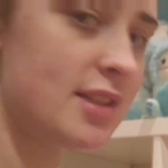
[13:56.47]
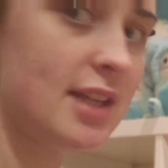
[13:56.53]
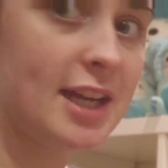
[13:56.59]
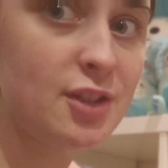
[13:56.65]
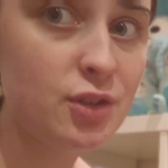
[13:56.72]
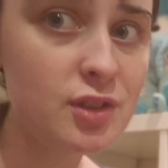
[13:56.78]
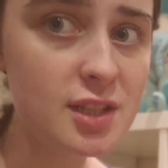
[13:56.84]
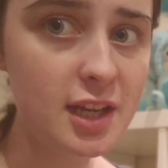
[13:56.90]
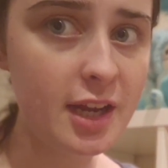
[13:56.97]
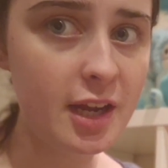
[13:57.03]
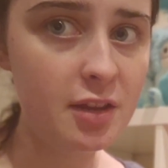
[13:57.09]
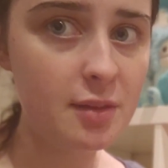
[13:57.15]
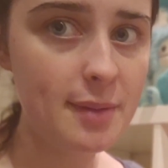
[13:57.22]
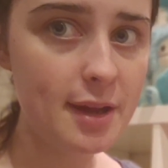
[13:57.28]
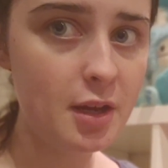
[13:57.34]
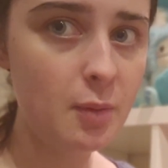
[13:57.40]
I don't take
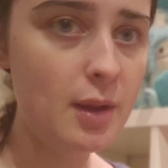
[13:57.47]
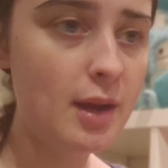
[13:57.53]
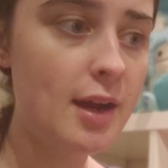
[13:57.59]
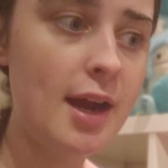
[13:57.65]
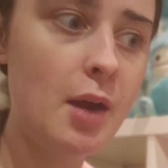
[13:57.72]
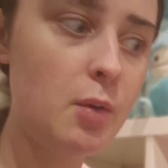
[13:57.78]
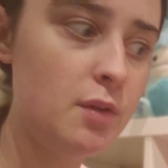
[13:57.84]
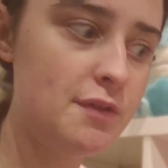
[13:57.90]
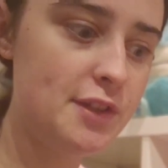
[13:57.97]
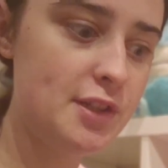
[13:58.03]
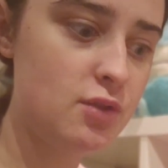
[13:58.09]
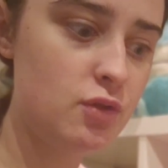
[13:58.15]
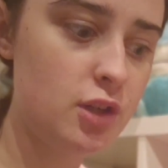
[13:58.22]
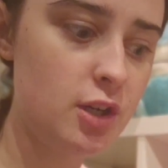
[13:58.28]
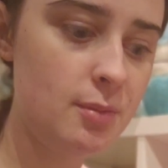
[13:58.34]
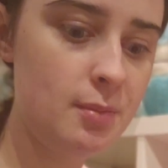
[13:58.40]
them anywhere out of this
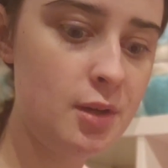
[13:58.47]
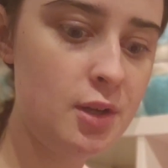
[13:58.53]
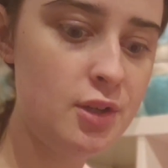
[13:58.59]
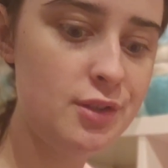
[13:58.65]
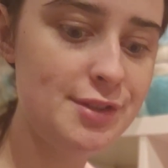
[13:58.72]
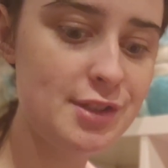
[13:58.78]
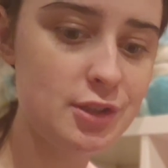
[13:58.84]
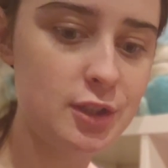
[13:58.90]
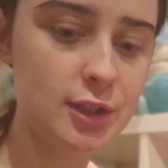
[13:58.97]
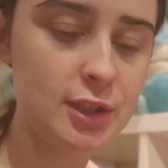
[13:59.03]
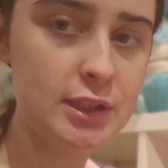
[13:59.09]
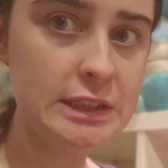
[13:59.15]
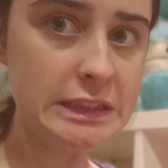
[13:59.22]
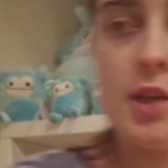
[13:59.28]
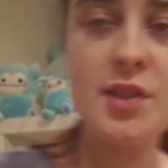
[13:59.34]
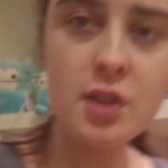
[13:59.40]
room. So
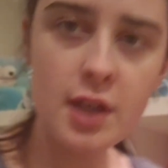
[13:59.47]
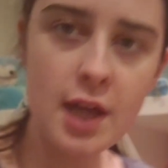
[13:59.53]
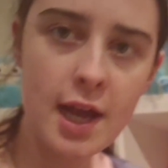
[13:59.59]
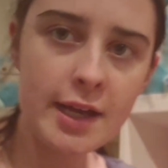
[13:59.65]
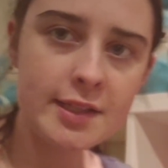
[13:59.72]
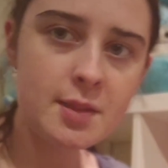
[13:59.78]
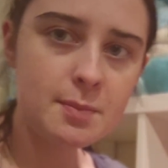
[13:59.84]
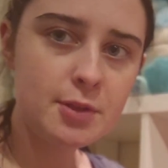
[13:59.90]
guys, be